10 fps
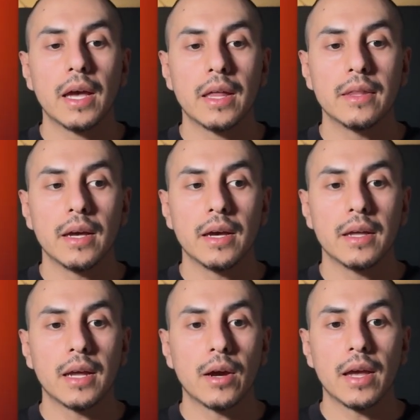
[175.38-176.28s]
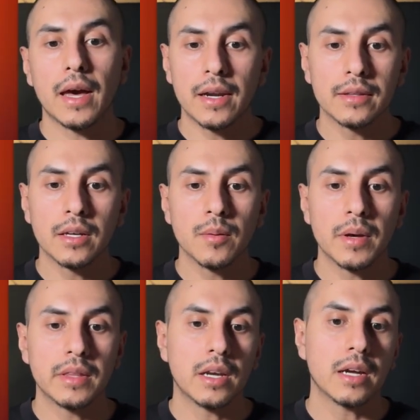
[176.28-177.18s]
and then I edit them
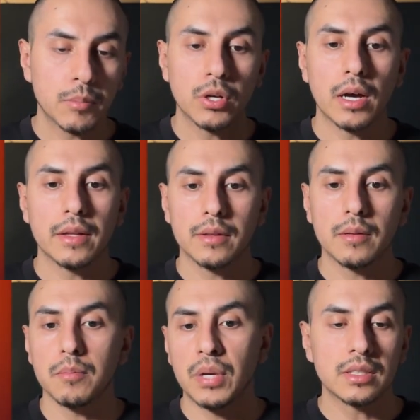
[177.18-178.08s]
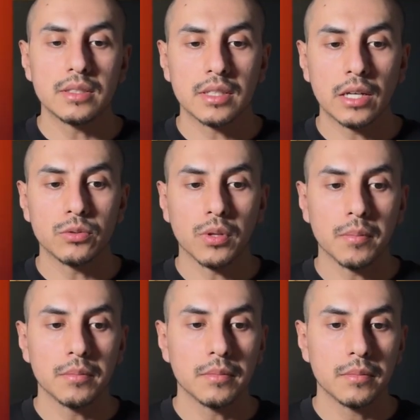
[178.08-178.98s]
and then I'm basically schedule them.